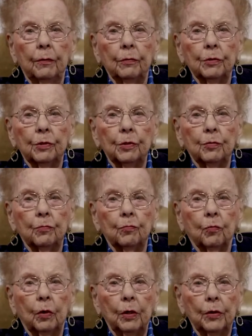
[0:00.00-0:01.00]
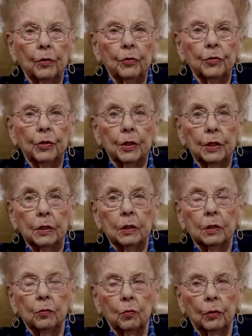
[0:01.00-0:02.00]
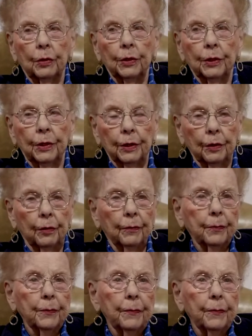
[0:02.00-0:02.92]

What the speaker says: was just one of those things, that's what they did.